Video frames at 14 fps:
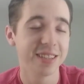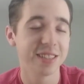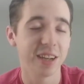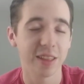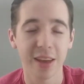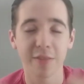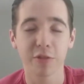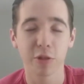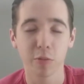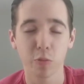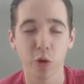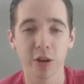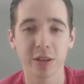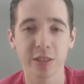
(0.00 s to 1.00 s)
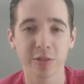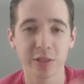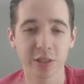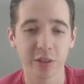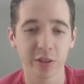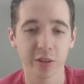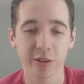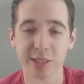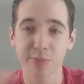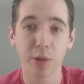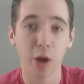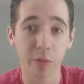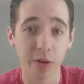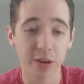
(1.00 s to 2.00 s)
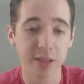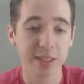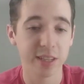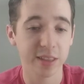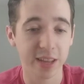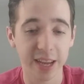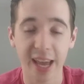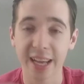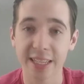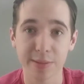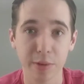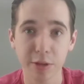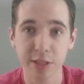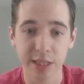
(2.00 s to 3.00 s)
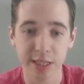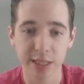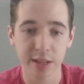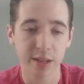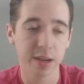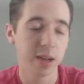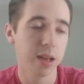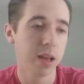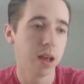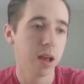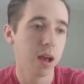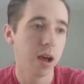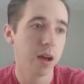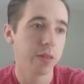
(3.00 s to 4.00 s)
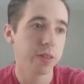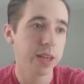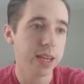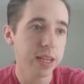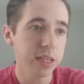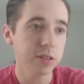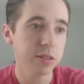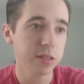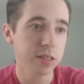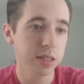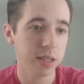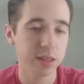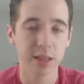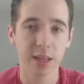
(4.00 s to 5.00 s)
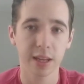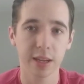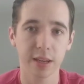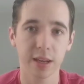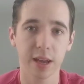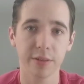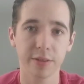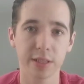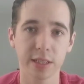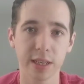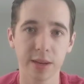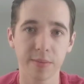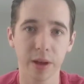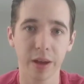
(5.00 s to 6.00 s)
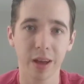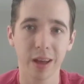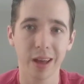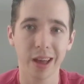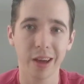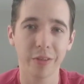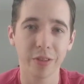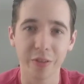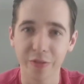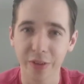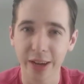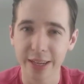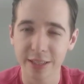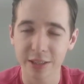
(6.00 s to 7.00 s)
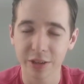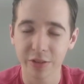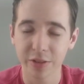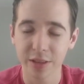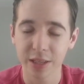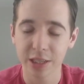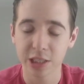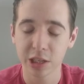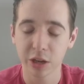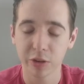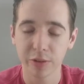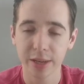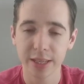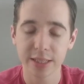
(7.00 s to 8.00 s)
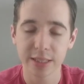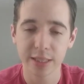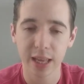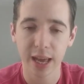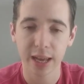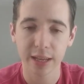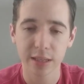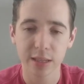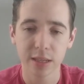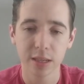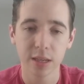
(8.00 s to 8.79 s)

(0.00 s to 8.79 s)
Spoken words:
So they have grimoires, which are their spell books, and they cast spells at each other. The interesting thing I would say about how the fights go in this show is that